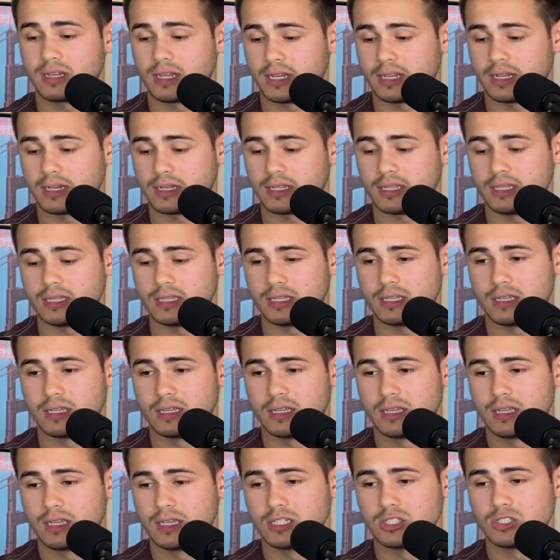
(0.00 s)
and he
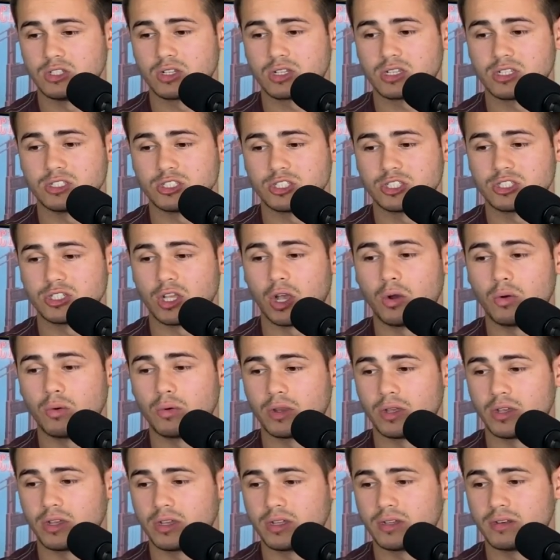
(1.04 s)
is looking so
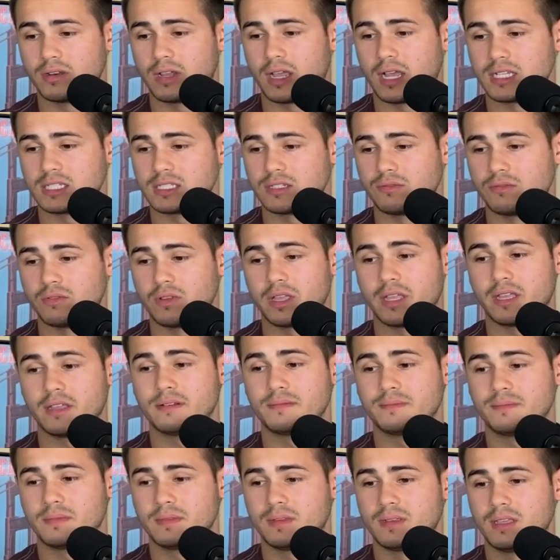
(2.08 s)
good as of late.
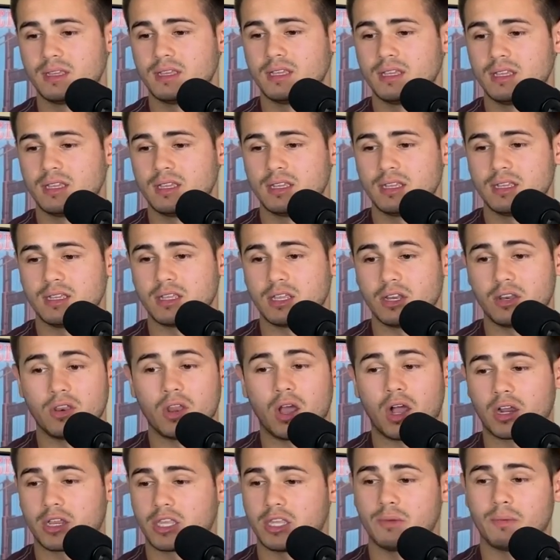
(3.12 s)
He can
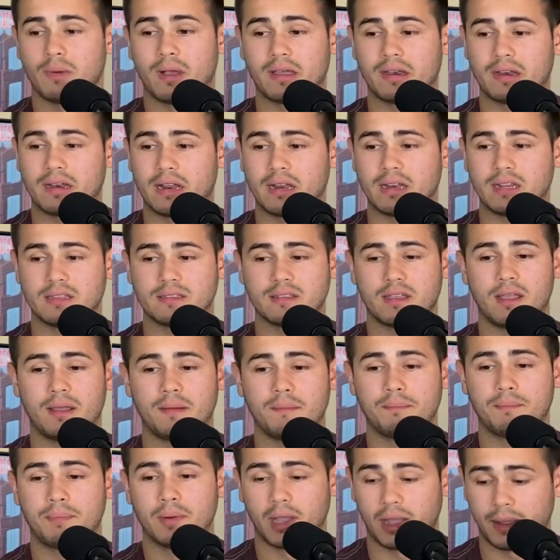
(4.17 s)
knock you out at any time.
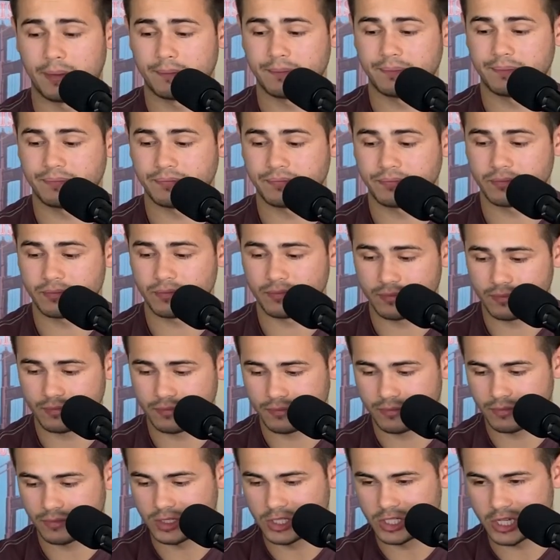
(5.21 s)
But
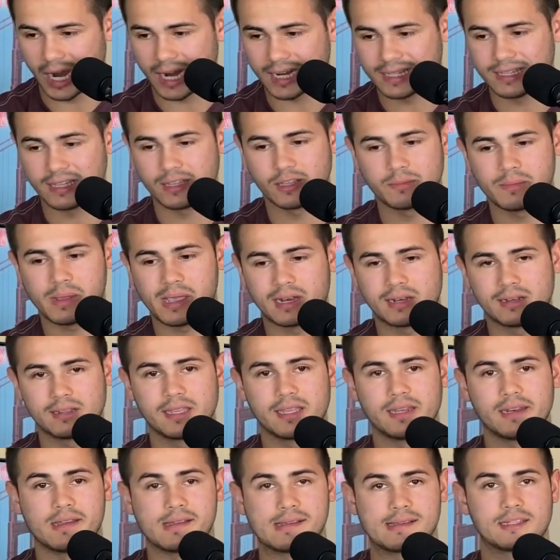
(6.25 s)
Jack Della
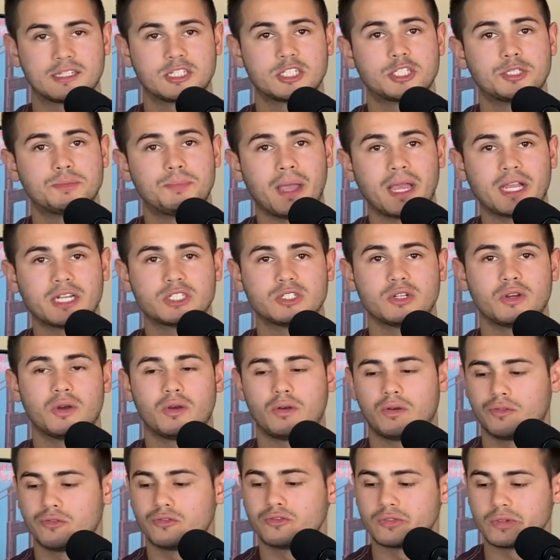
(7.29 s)
Maddalena,
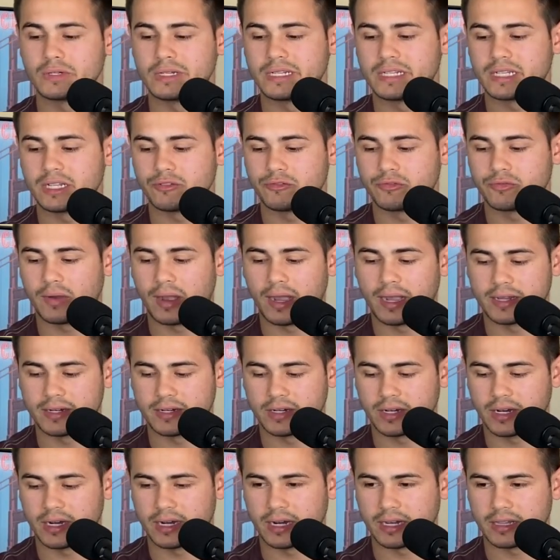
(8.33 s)
special freaking
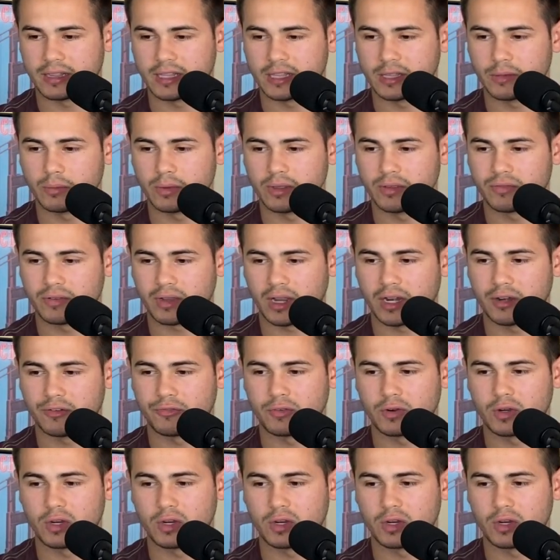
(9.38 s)
fighter, and I think that we've kind of